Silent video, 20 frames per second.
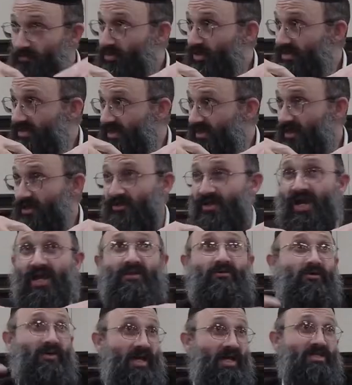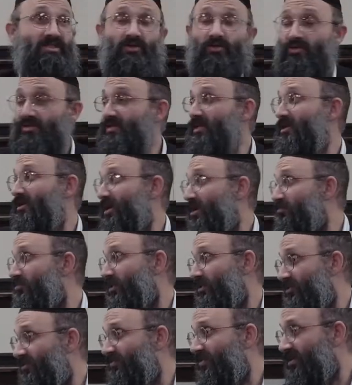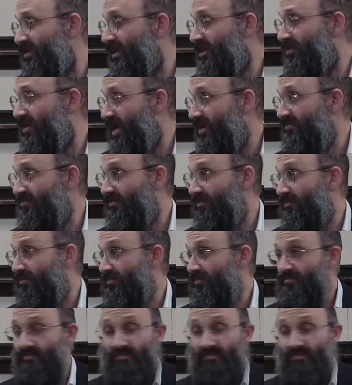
puts it on your head. Okay, so who's going to come put your tefillin on your head for you?